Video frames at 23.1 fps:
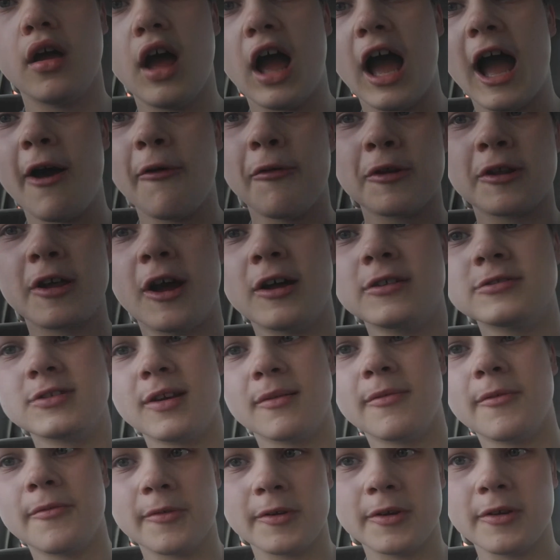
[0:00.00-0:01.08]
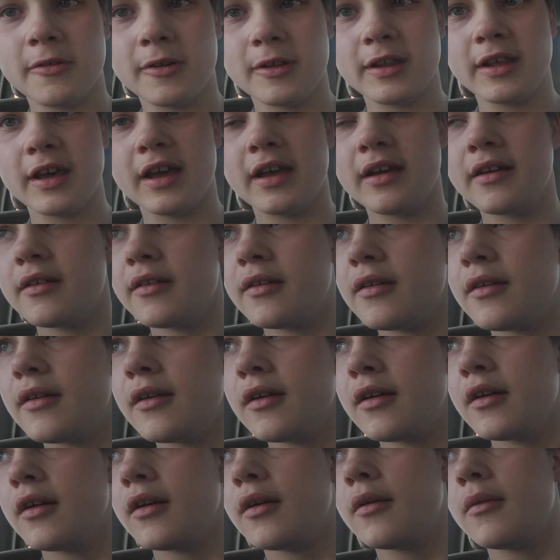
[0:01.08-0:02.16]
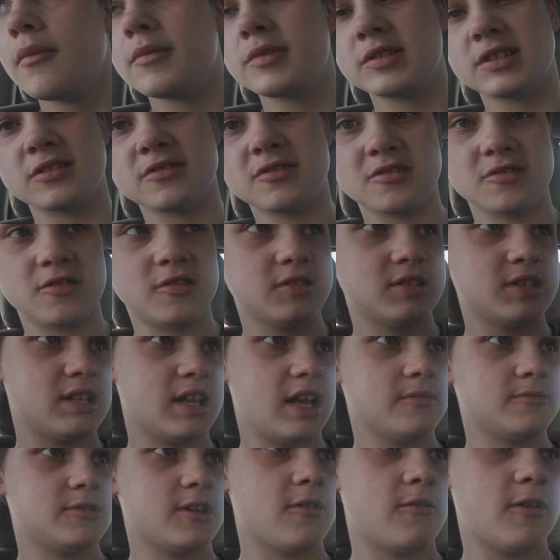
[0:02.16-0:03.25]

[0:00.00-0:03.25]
I would have gotten in trouble for doing that. My sister's on Snapchat